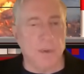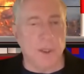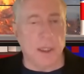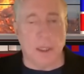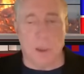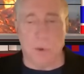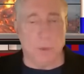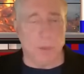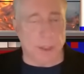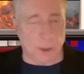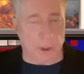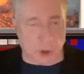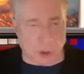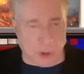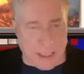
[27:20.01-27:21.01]
And it would be a
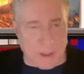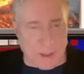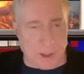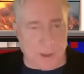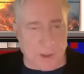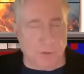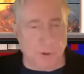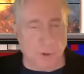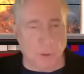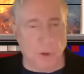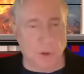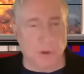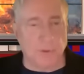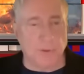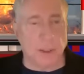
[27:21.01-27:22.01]
tragedy for the
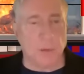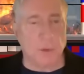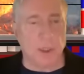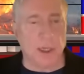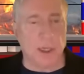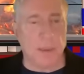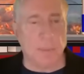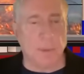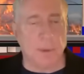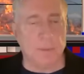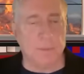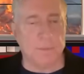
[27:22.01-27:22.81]
world if that were to happen.